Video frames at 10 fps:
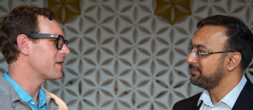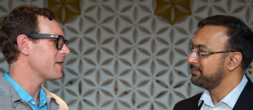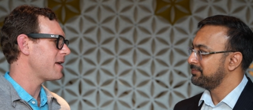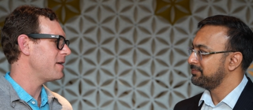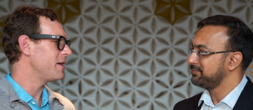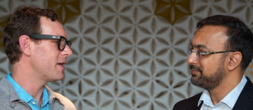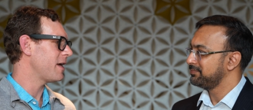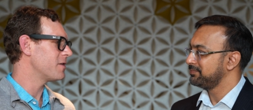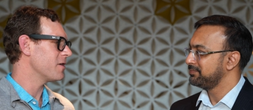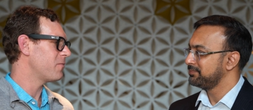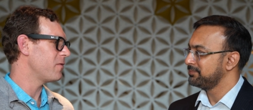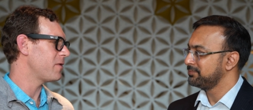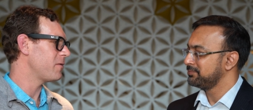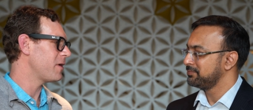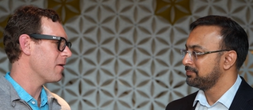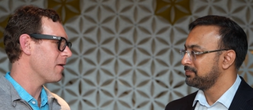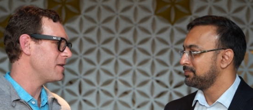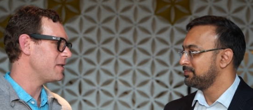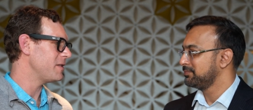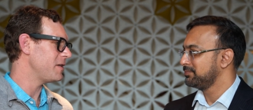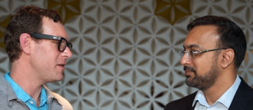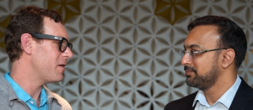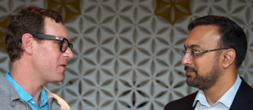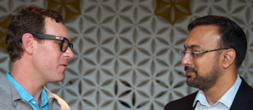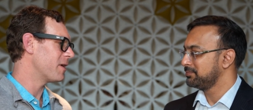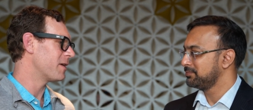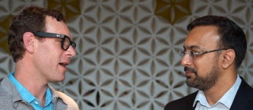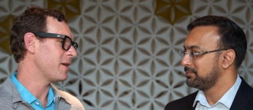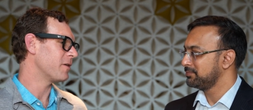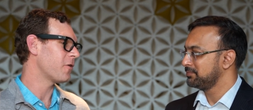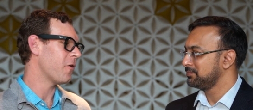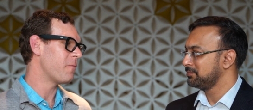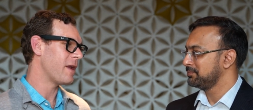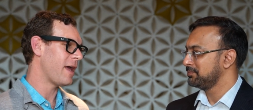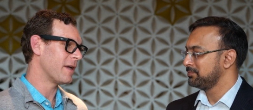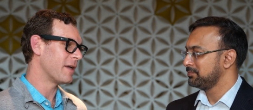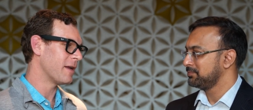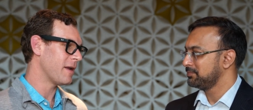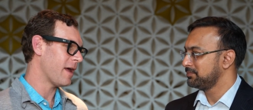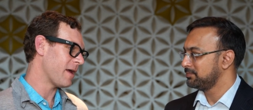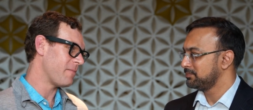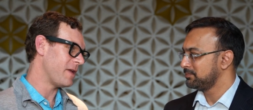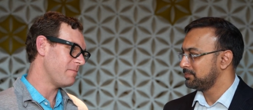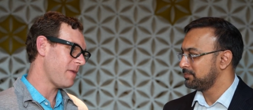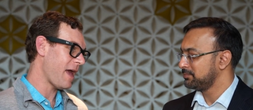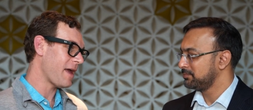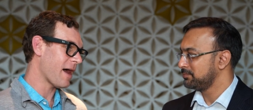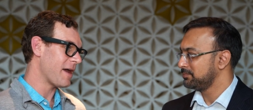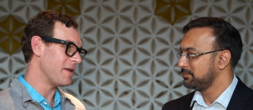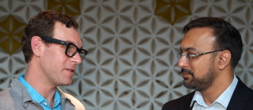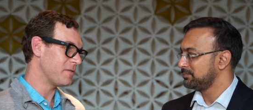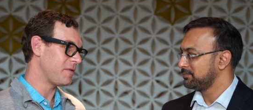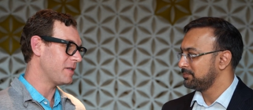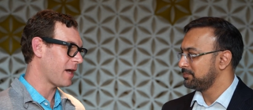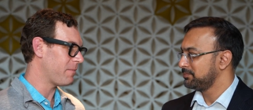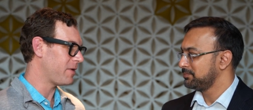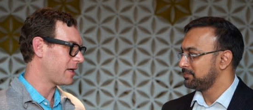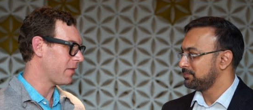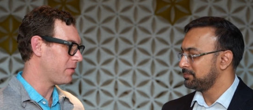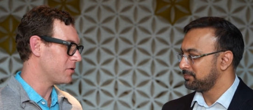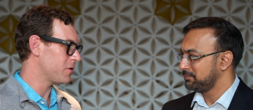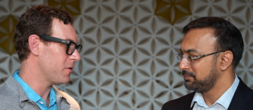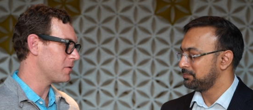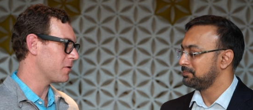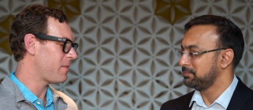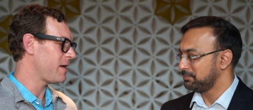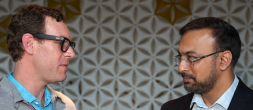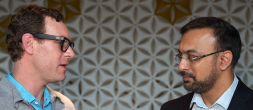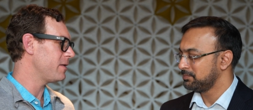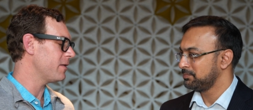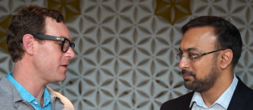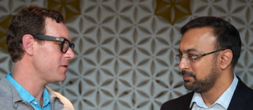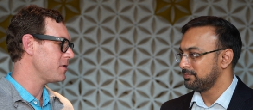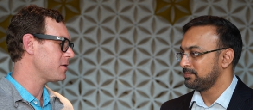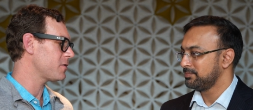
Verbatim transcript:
Speaker 1: excited to catch up with you here at DTW Ignite in Copenhagen. And I mean, AI is the topic at the show, so maybe let's just